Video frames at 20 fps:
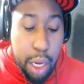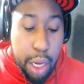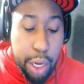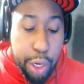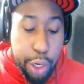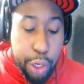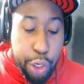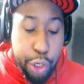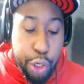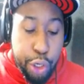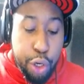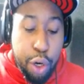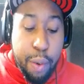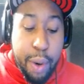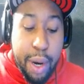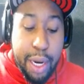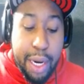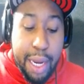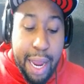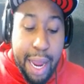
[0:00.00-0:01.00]
You know
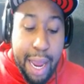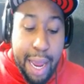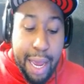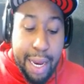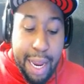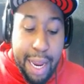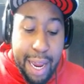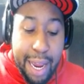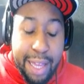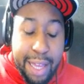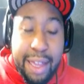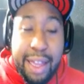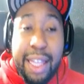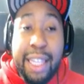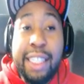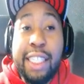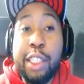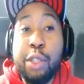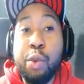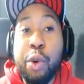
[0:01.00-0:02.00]
what? And
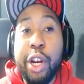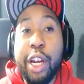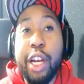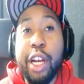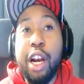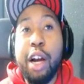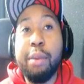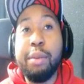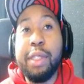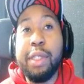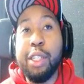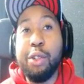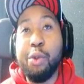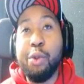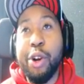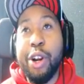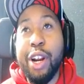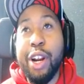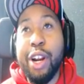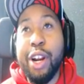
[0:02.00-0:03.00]
this is where it comes in,
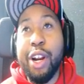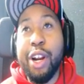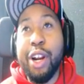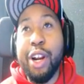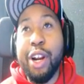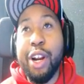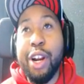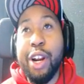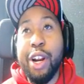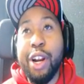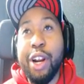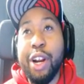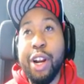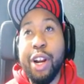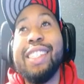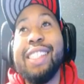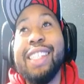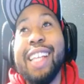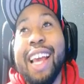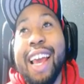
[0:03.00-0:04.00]
where I
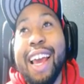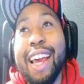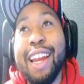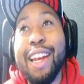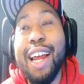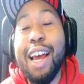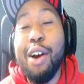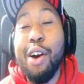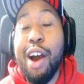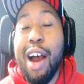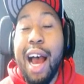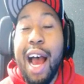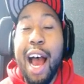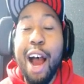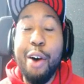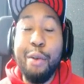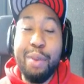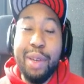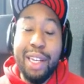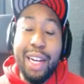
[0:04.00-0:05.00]
understand
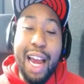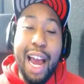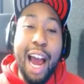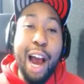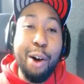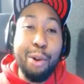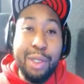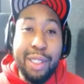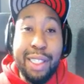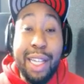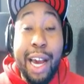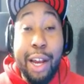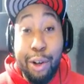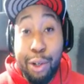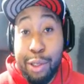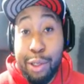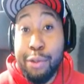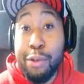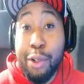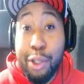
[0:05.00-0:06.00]
how being an outsider
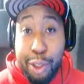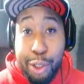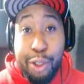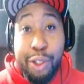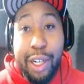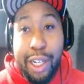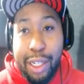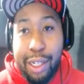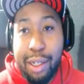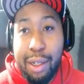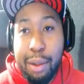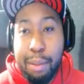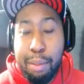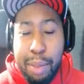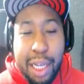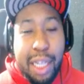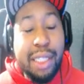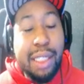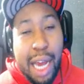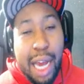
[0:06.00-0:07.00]
is frustrating.
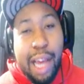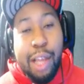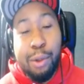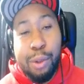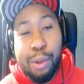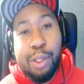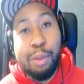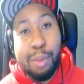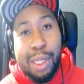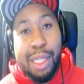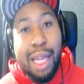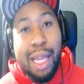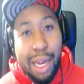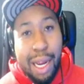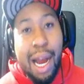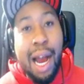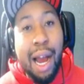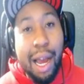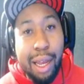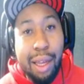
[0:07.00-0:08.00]
Because I used to be that
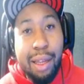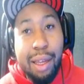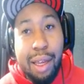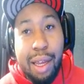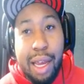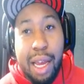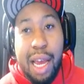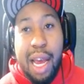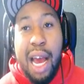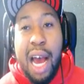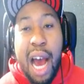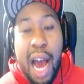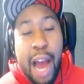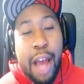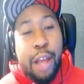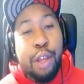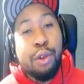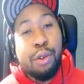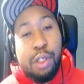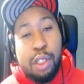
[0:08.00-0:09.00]
guy. I
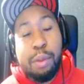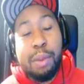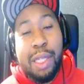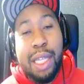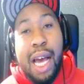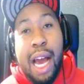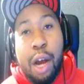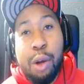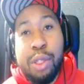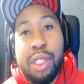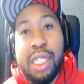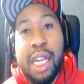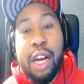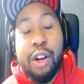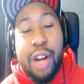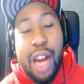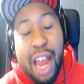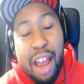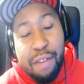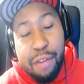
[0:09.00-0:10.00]
used to be the outsider
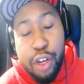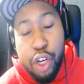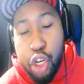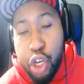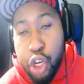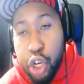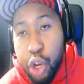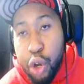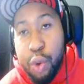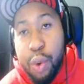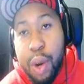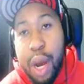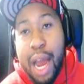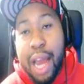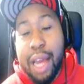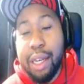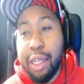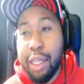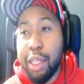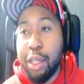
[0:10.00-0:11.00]
having no
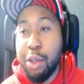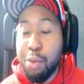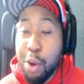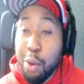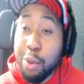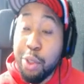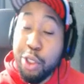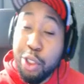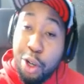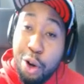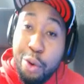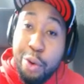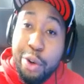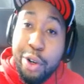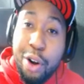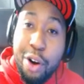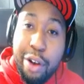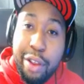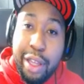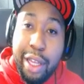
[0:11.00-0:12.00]
idea what was going
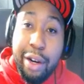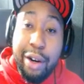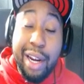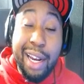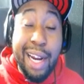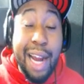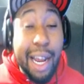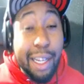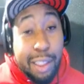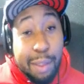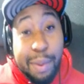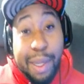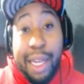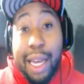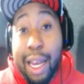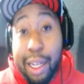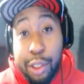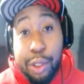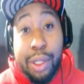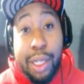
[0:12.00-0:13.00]
on there, and I had to make
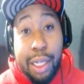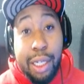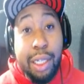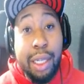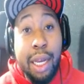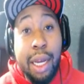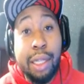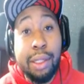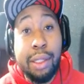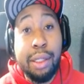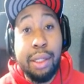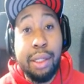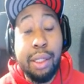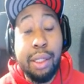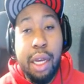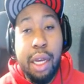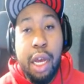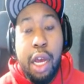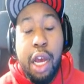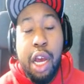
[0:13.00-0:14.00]
educated guesses.
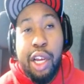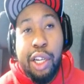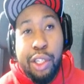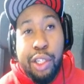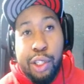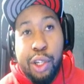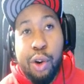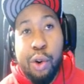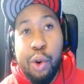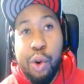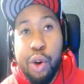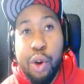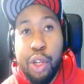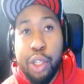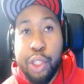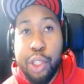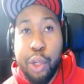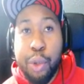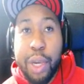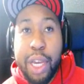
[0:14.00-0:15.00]
So
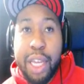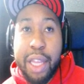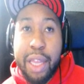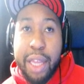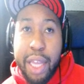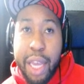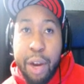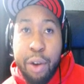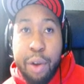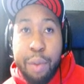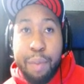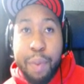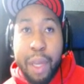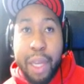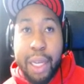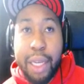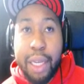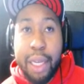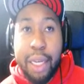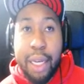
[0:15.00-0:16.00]
in their
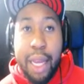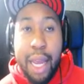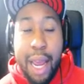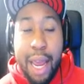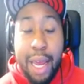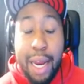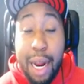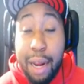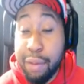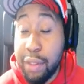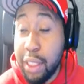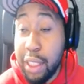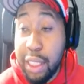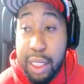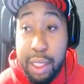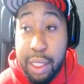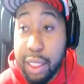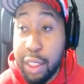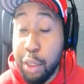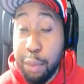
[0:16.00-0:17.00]
opinion, and I've
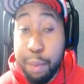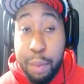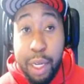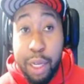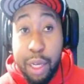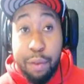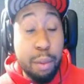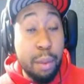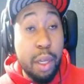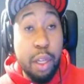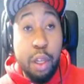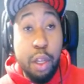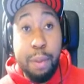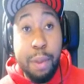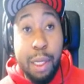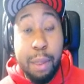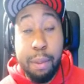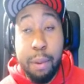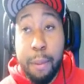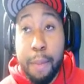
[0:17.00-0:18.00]
seen this opinion from other
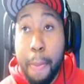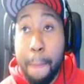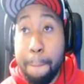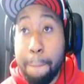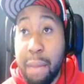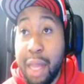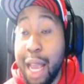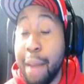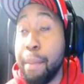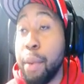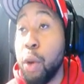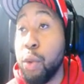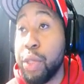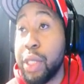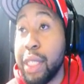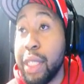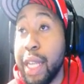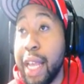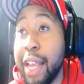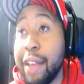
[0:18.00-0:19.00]
people, I
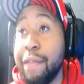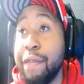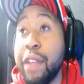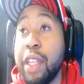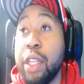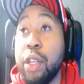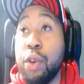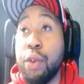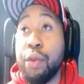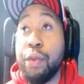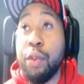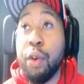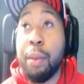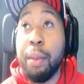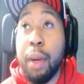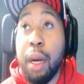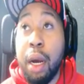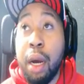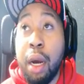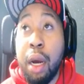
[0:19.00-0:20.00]
posted a video from
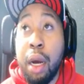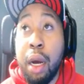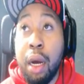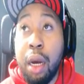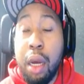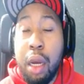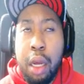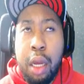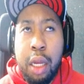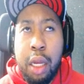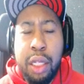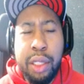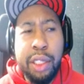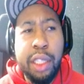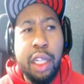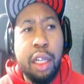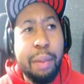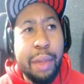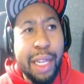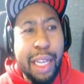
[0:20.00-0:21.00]
a
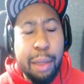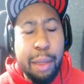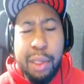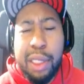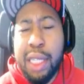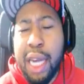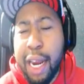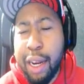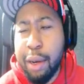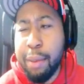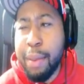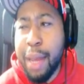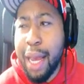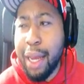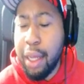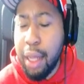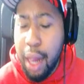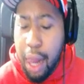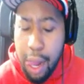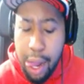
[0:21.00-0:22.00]
gentleman named China
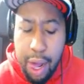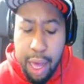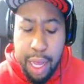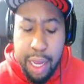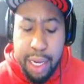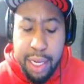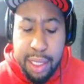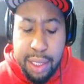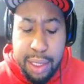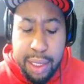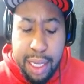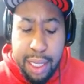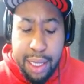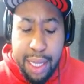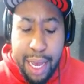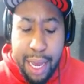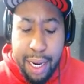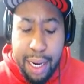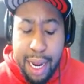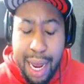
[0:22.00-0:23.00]
Mac. He said
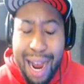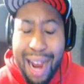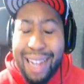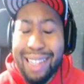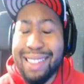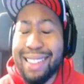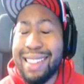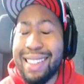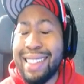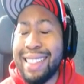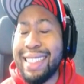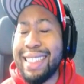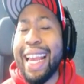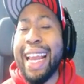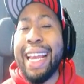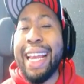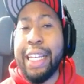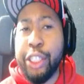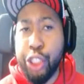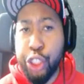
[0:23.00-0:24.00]
that I
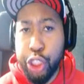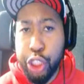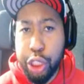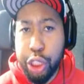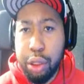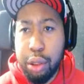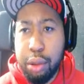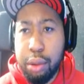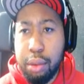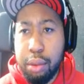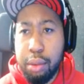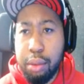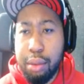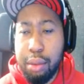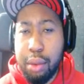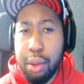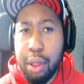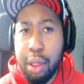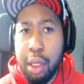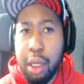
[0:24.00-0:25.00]
staged
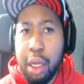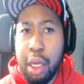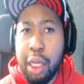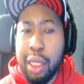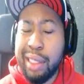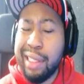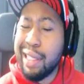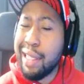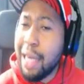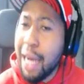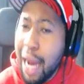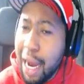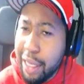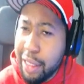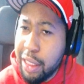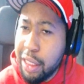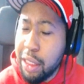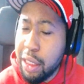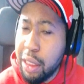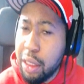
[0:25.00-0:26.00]

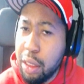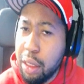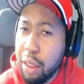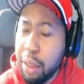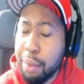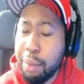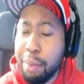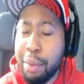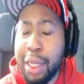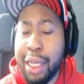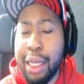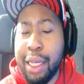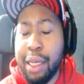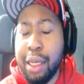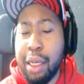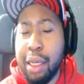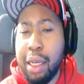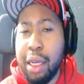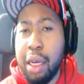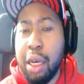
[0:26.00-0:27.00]
Tekashi being
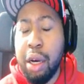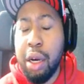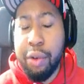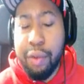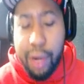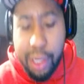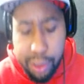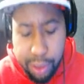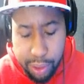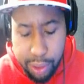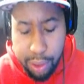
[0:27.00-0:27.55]
arrested.